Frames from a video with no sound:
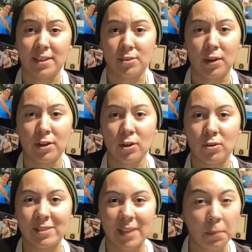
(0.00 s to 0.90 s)
so I know
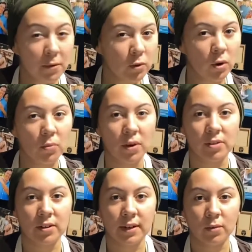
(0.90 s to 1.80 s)
some of you are
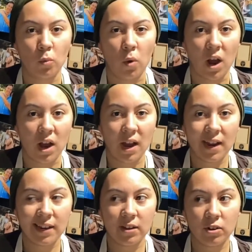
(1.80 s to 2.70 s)
wondering,
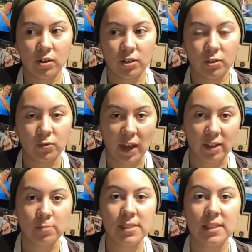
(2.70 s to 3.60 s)
why are you
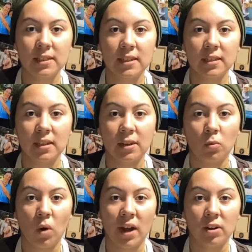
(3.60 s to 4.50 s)
vacuum sealing and
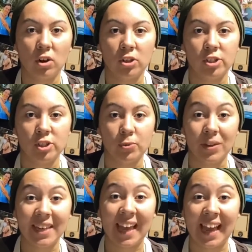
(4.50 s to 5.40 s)
why aren't you
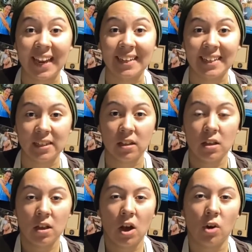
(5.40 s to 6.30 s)
canning?
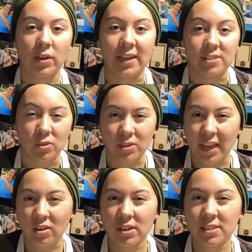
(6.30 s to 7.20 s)
Okay, so the
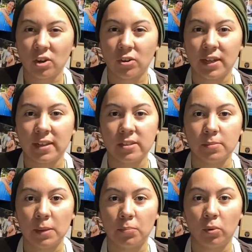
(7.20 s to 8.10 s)
carrots are needed to
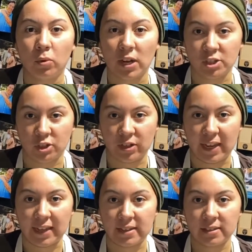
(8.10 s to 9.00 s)
be pressure
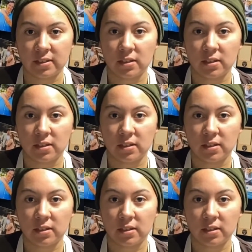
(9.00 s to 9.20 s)
canned